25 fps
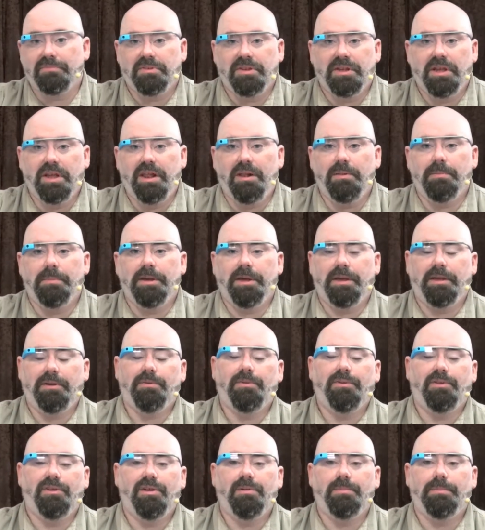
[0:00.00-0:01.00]
it'll
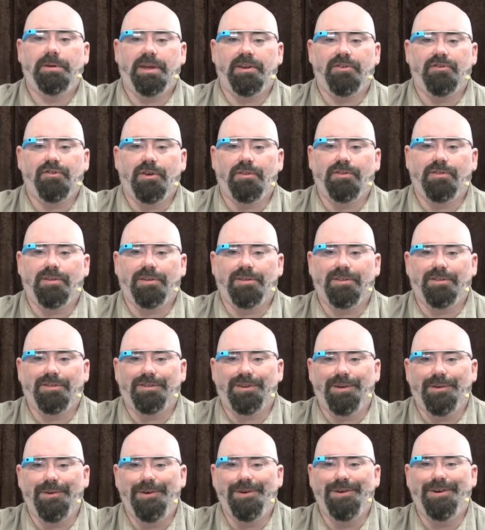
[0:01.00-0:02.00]
be interesting to
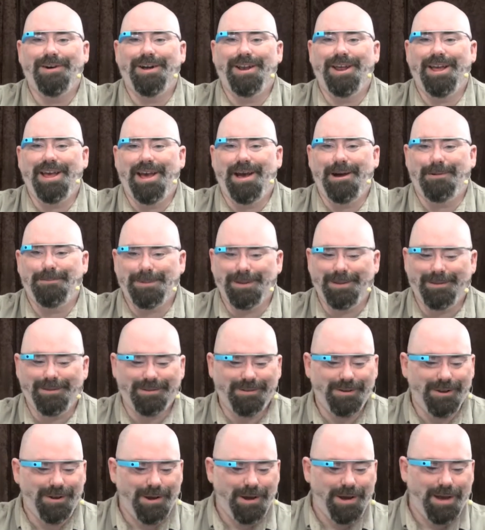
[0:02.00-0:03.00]
see what
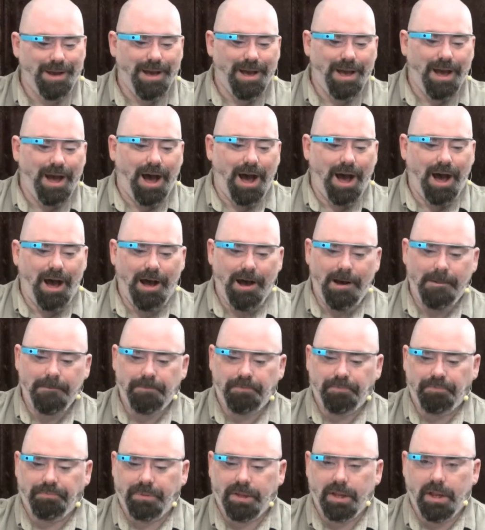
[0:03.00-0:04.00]
happens.
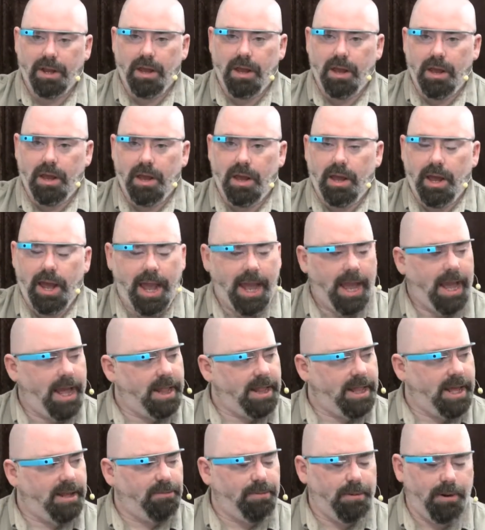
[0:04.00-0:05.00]

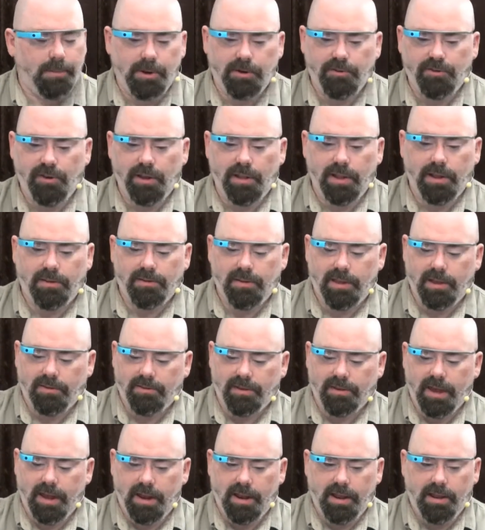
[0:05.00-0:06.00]
And that's pretty much it. Let's
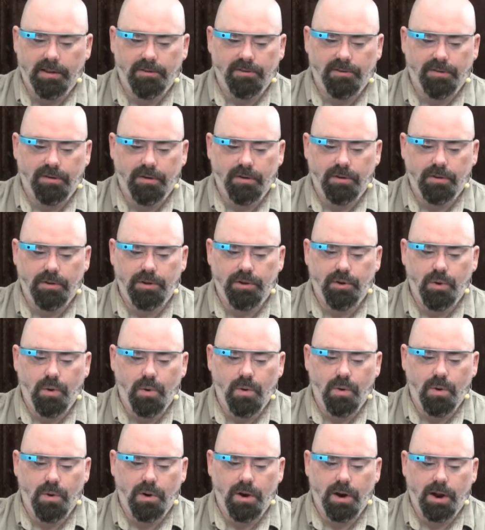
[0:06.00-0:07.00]
get into
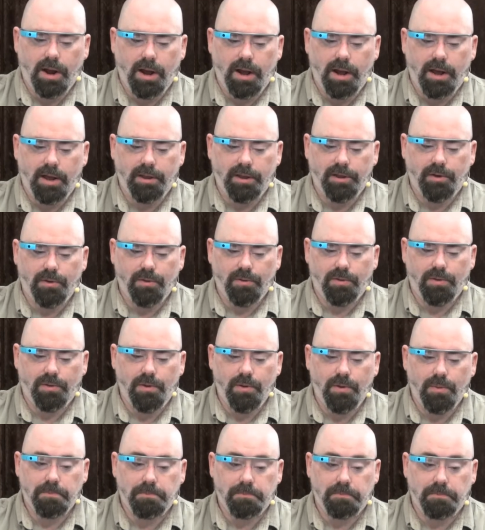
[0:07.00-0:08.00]
your
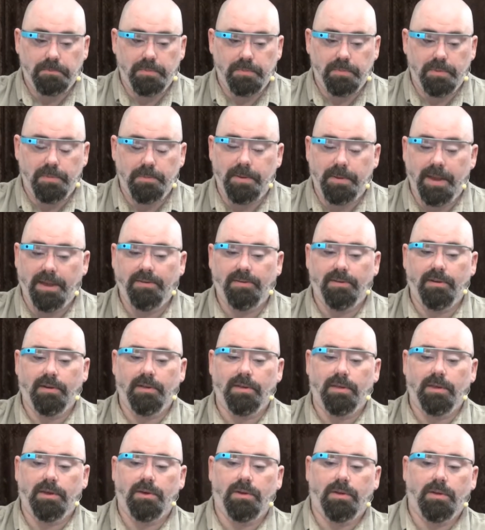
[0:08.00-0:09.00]

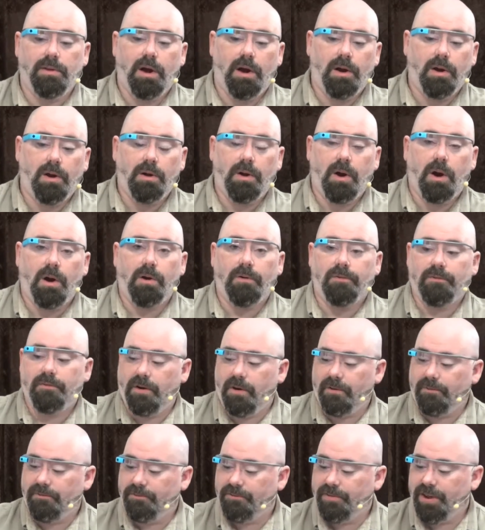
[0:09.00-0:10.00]
basically
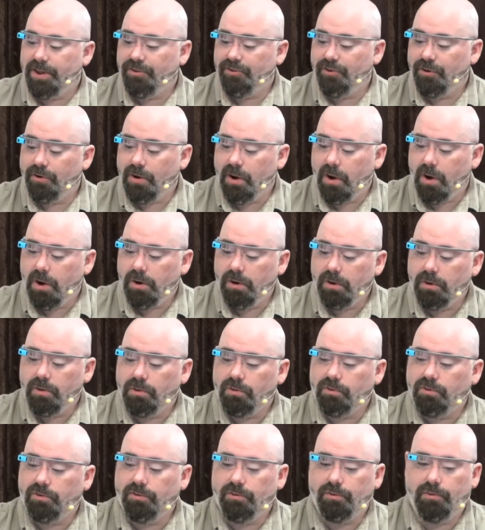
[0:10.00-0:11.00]
our featured
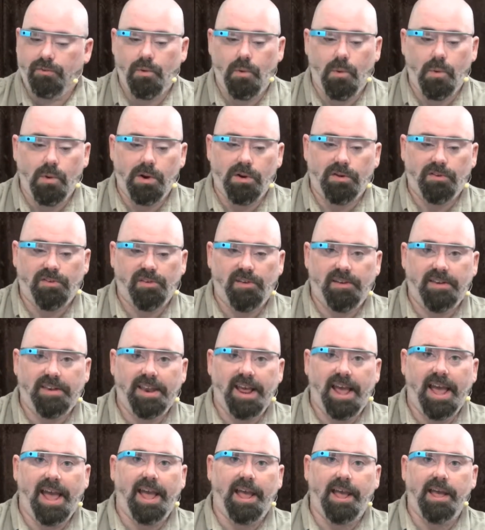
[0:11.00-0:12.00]
articles for
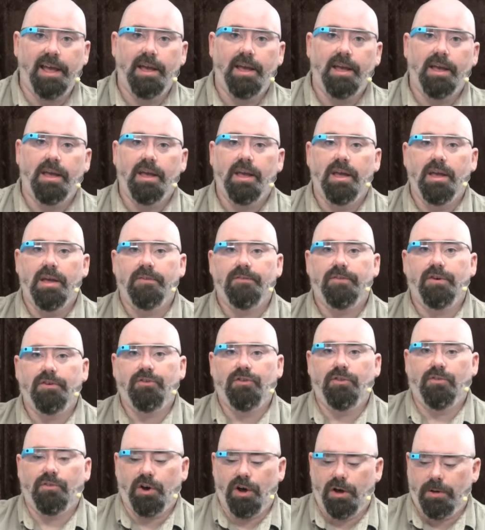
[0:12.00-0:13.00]
today.
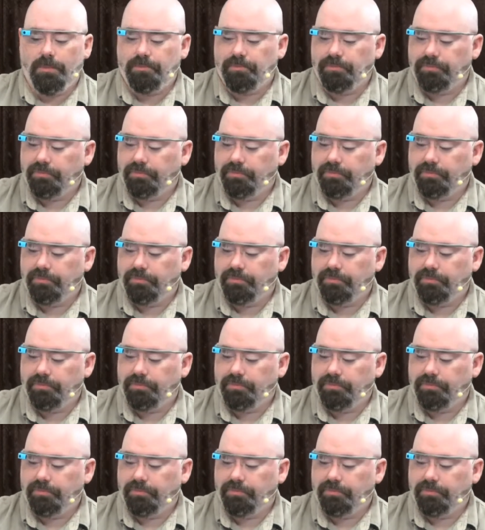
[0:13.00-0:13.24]
First of all,